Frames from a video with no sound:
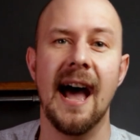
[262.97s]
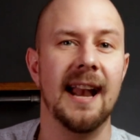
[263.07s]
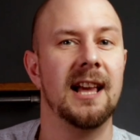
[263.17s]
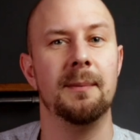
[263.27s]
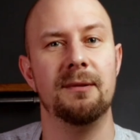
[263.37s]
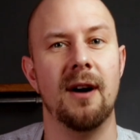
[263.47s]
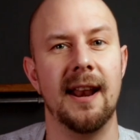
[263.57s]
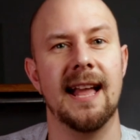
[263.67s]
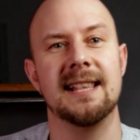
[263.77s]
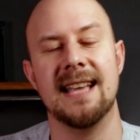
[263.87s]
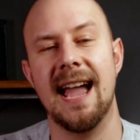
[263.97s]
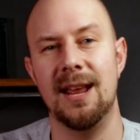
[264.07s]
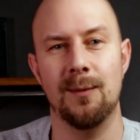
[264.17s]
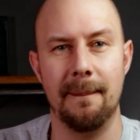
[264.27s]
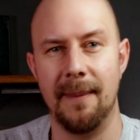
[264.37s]
and it can be run against
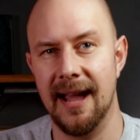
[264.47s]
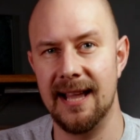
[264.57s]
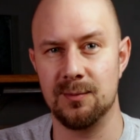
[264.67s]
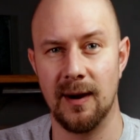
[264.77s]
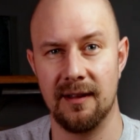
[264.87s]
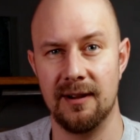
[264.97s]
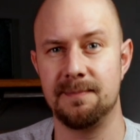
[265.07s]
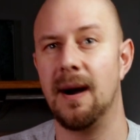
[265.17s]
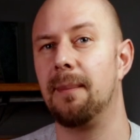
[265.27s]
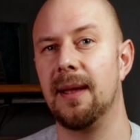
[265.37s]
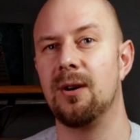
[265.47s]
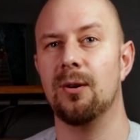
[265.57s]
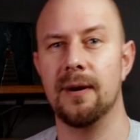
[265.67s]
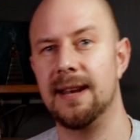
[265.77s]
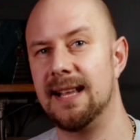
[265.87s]
any web page, whether it's public
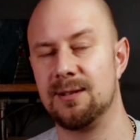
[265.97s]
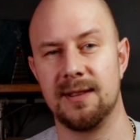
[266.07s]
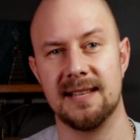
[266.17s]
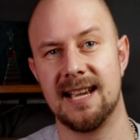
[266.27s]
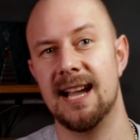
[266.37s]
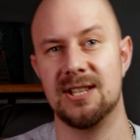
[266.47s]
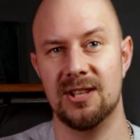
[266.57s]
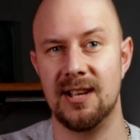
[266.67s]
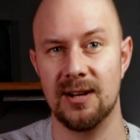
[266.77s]
or it needs authentication.